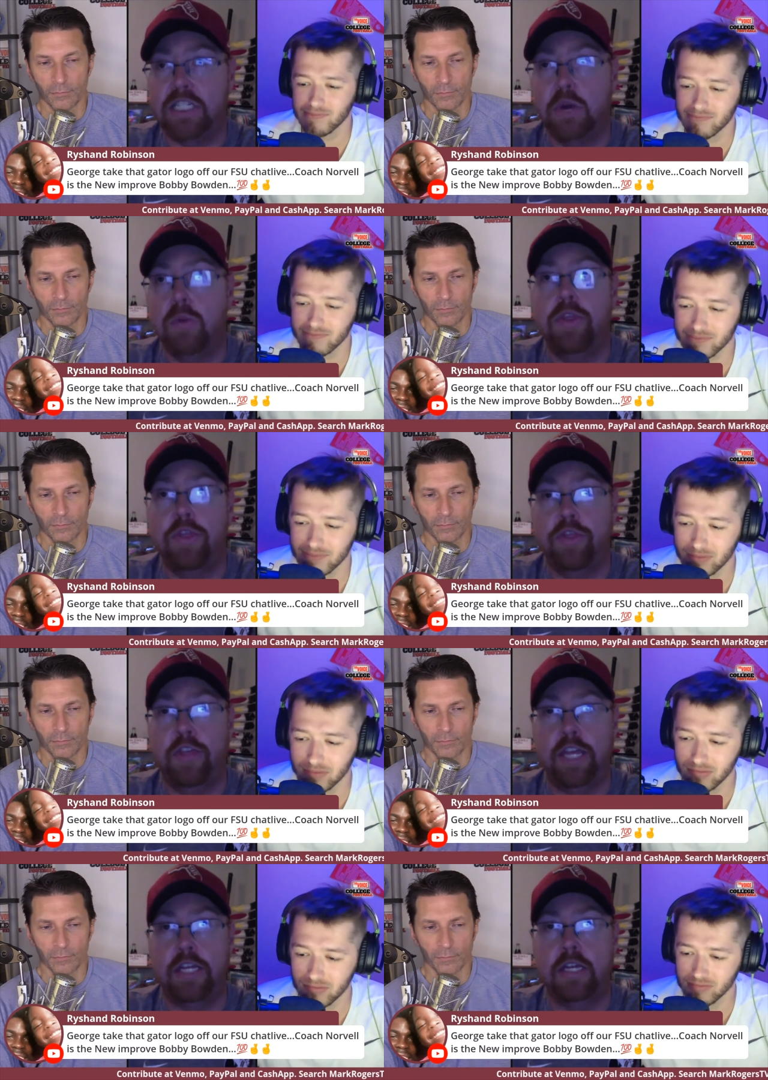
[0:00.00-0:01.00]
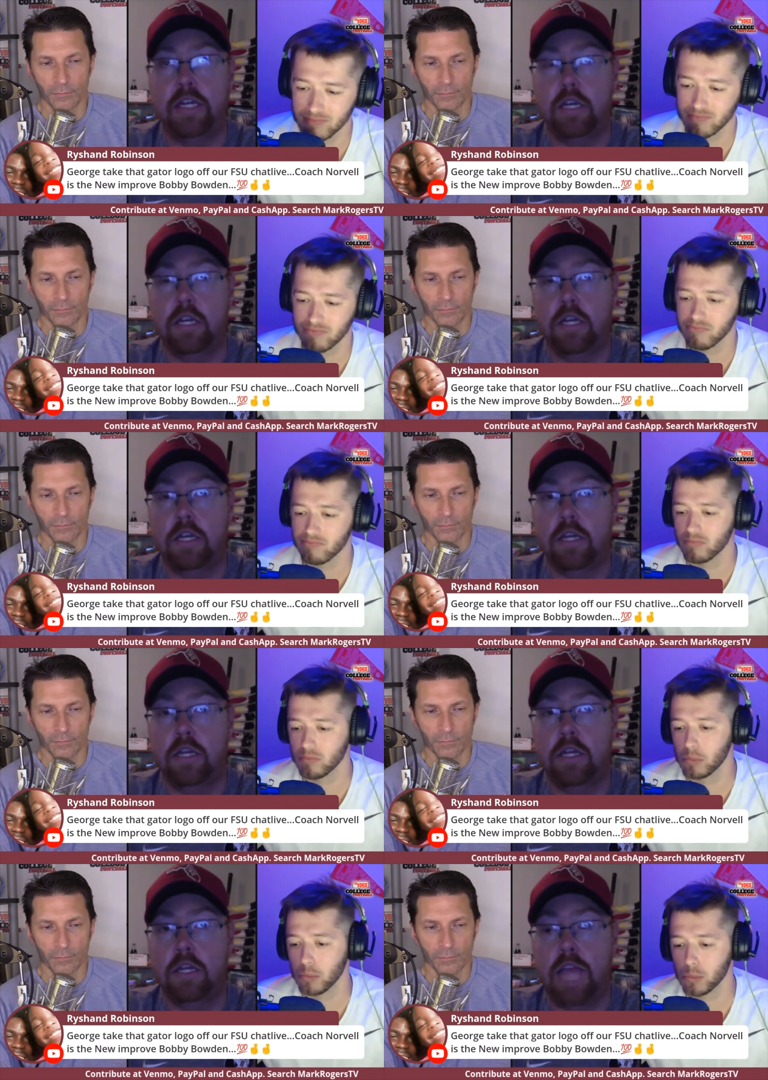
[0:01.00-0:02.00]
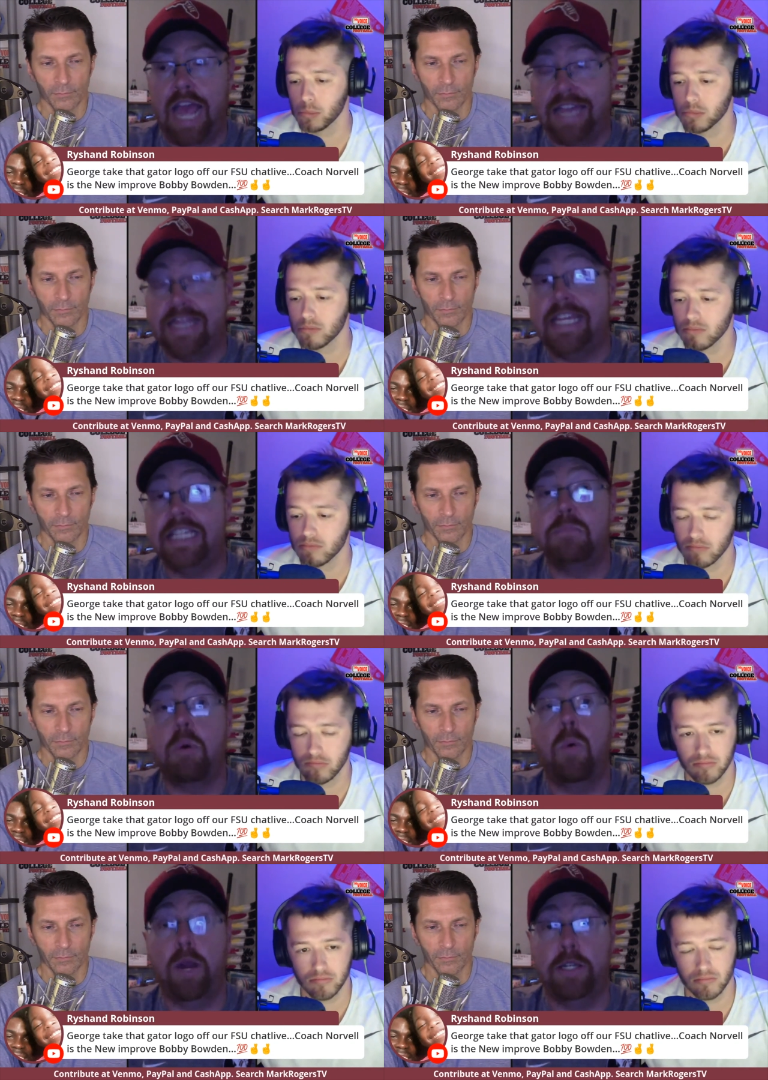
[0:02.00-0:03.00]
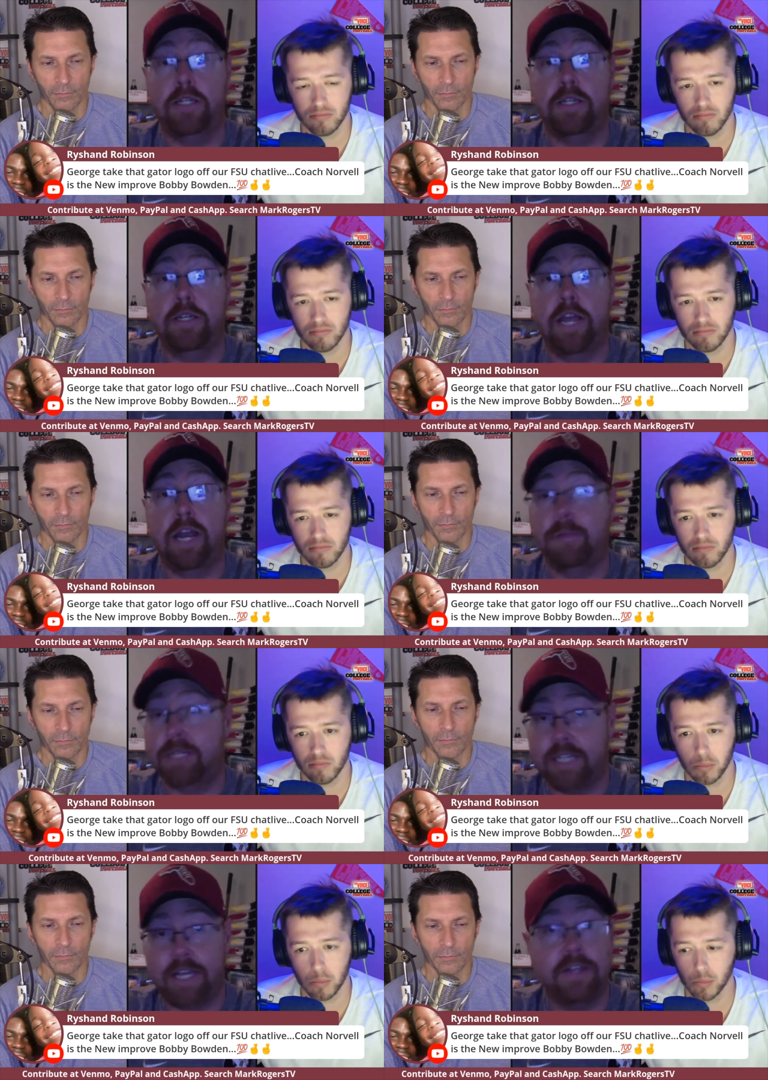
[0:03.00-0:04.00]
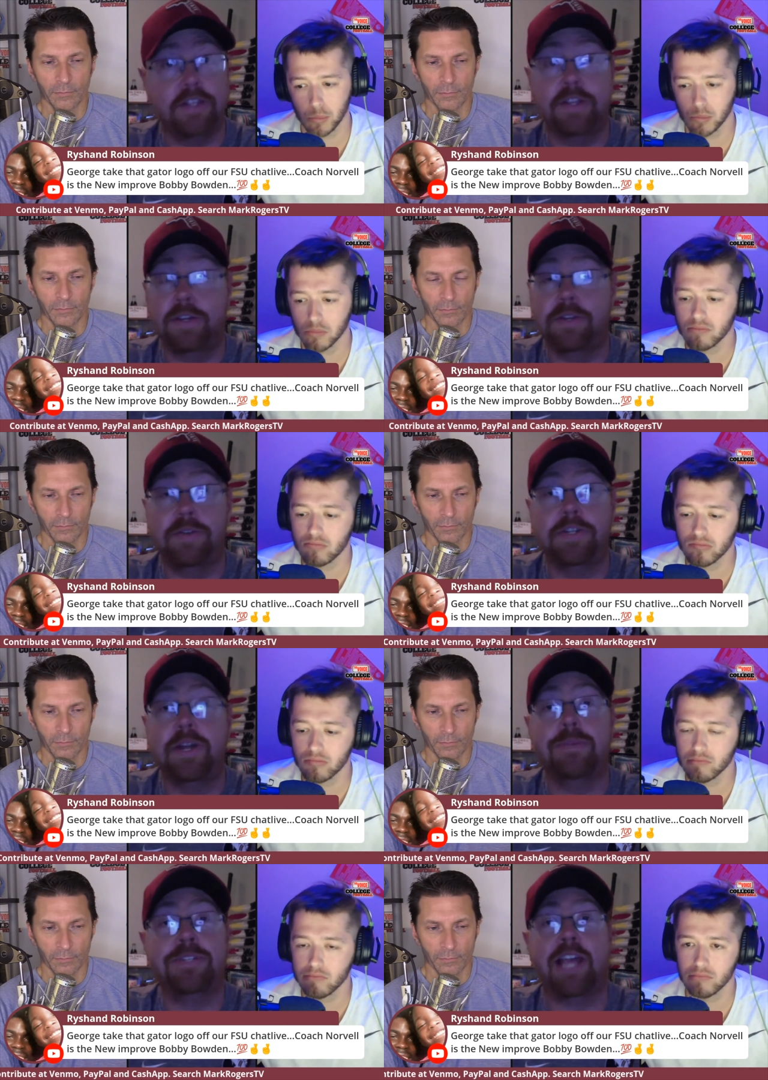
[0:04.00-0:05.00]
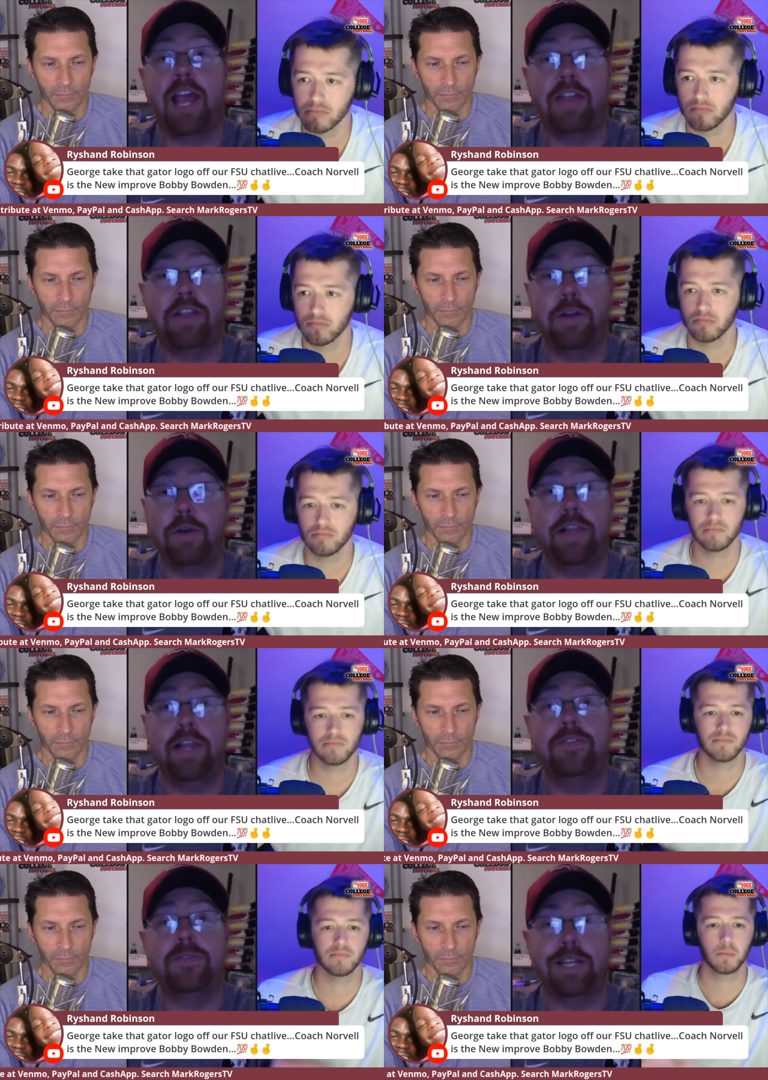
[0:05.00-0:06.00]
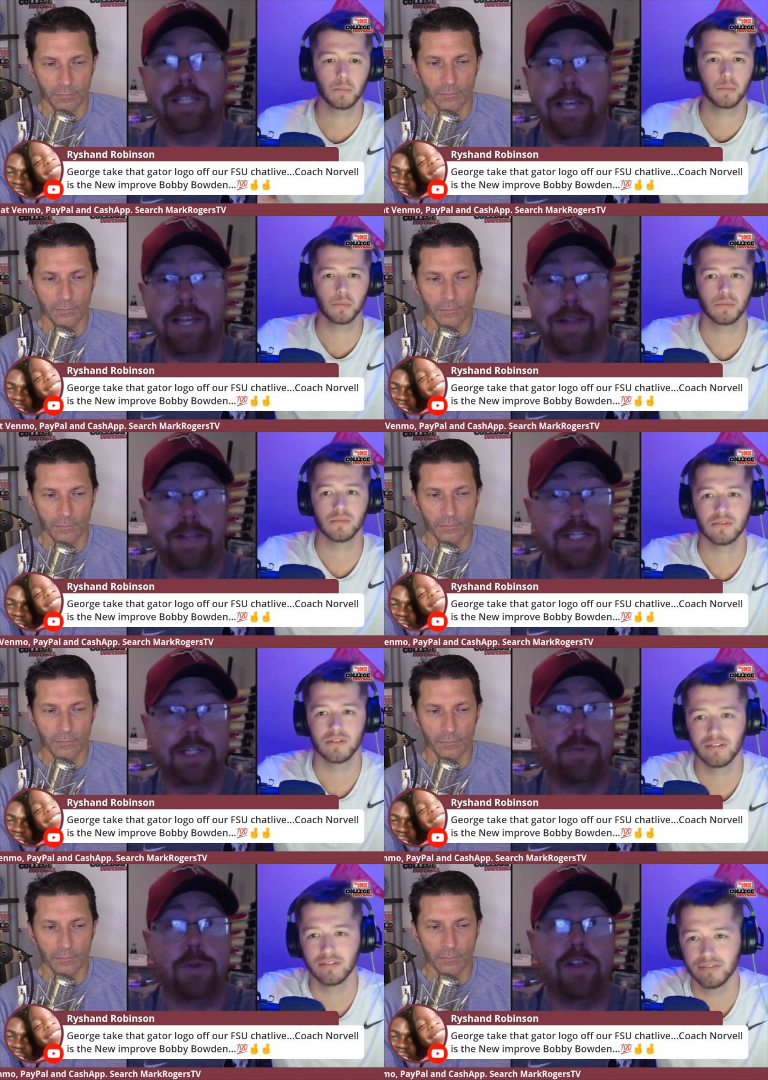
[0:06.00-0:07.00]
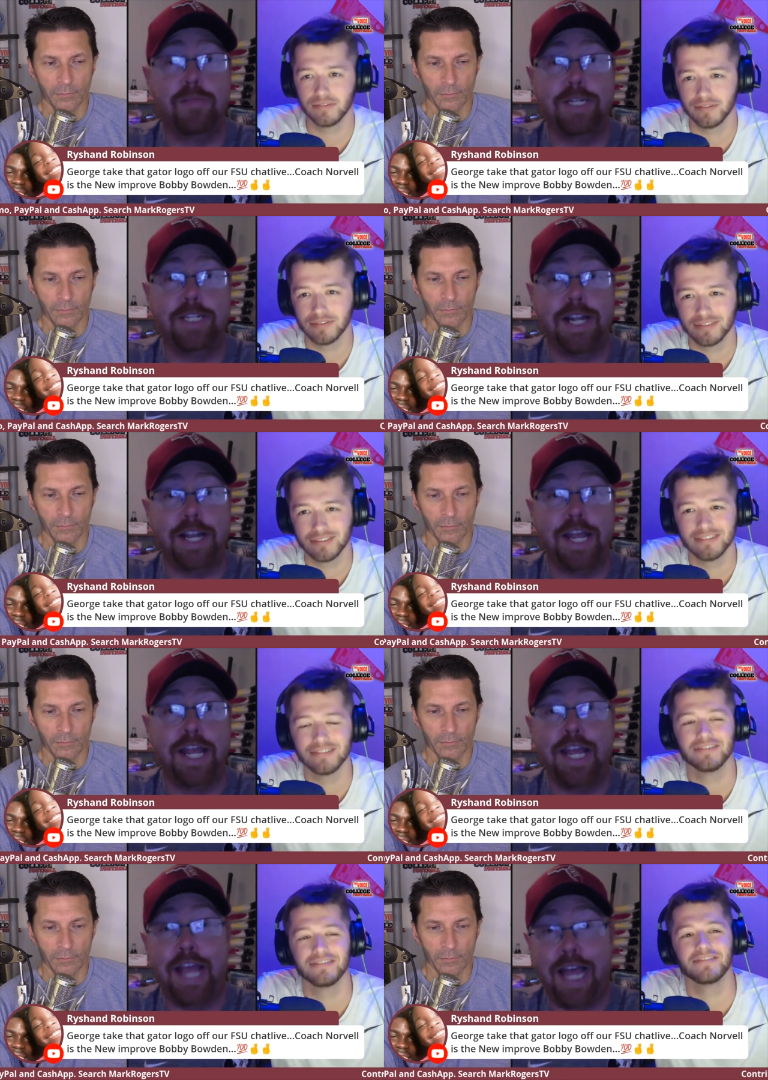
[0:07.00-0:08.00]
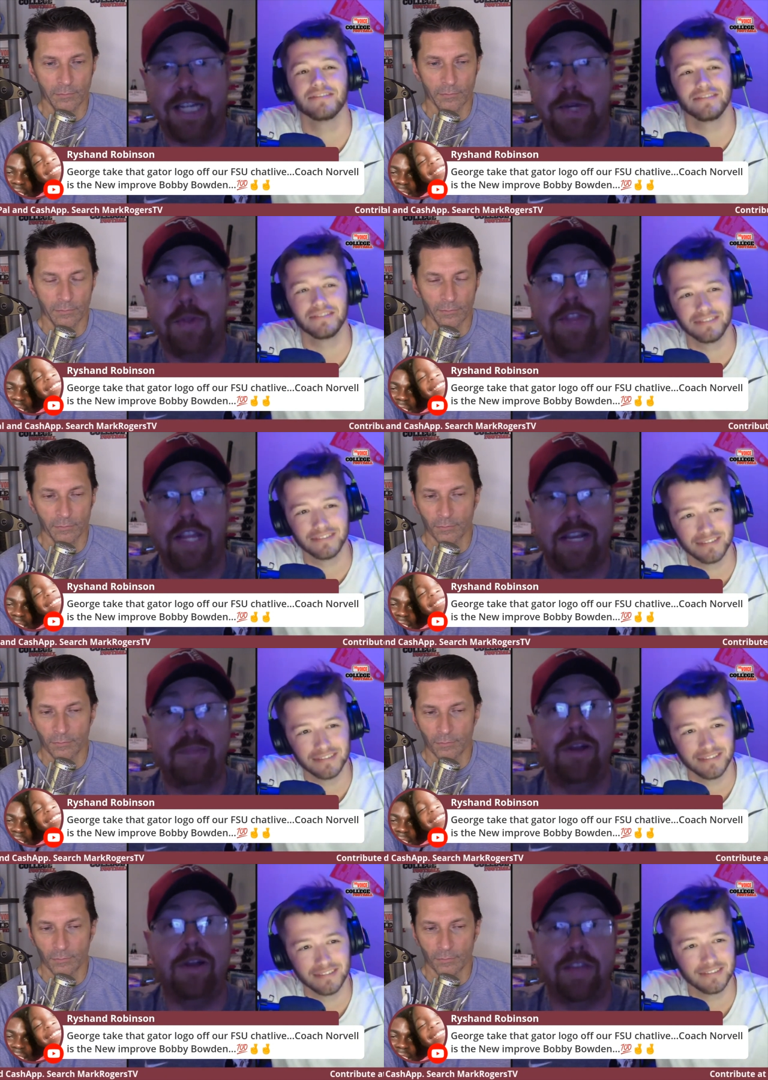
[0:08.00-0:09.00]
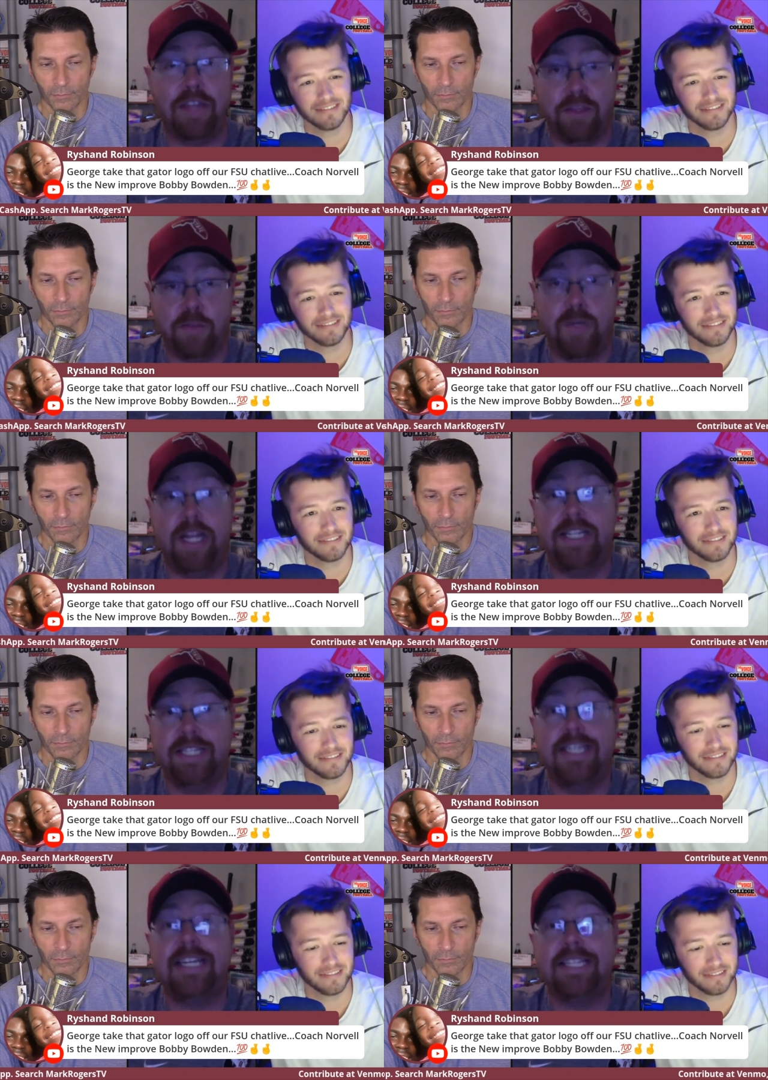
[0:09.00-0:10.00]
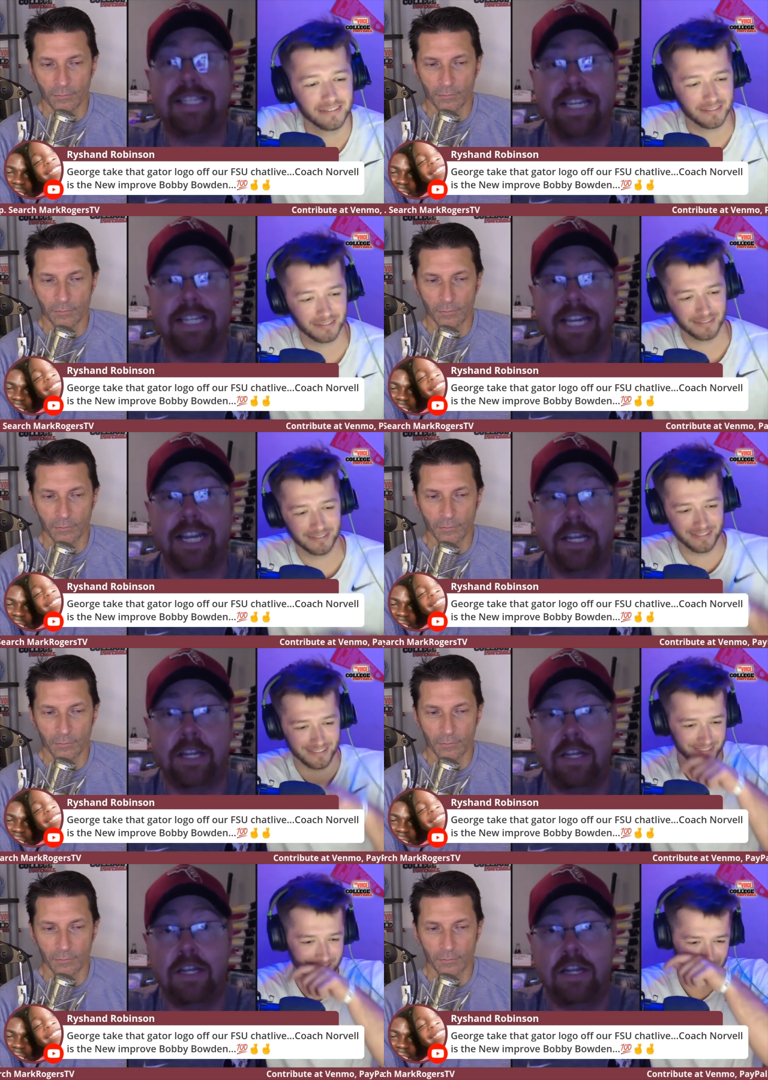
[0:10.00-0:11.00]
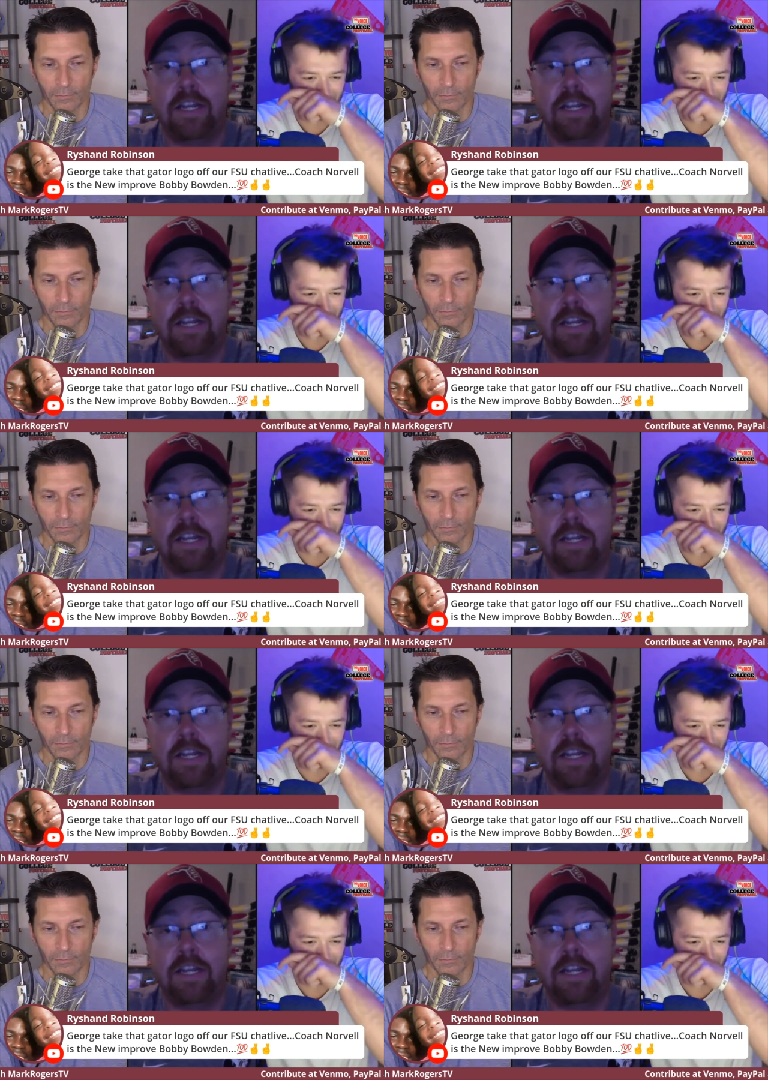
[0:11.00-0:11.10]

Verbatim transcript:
Speaker 1: I don't think at this point, and I'm going to say the, the, those numbers again, that Logan loves when I say them. They just roll off my tongue. I don't think coming off a three and six season